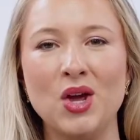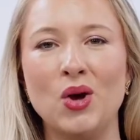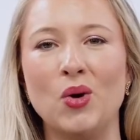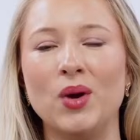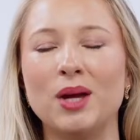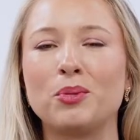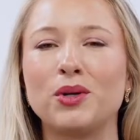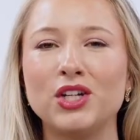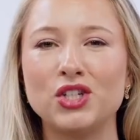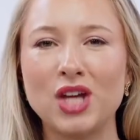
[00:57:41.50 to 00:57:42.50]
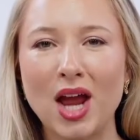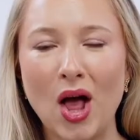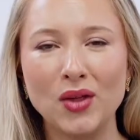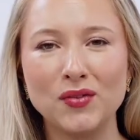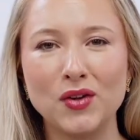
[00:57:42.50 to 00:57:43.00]
We appreciate
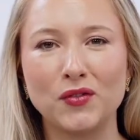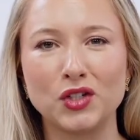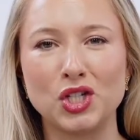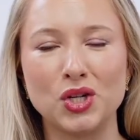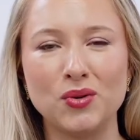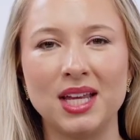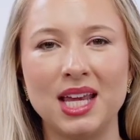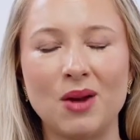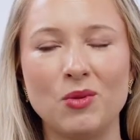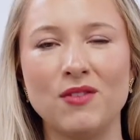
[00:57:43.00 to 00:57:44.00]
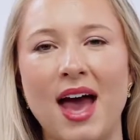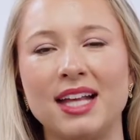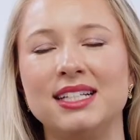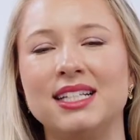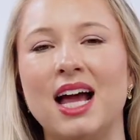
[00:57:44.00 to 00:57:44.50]
all of you for tuning in. We've
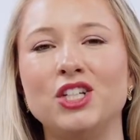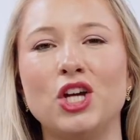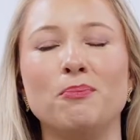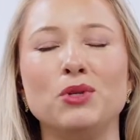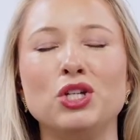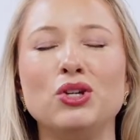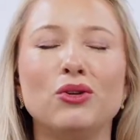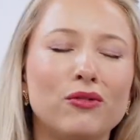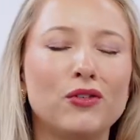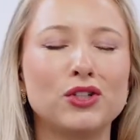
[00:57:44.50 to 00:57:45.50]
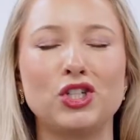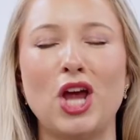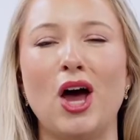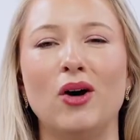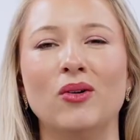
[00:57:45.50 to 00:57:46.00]
had such a beautiful
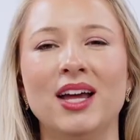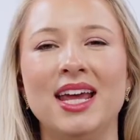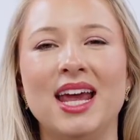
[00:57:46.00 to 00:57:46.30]
show.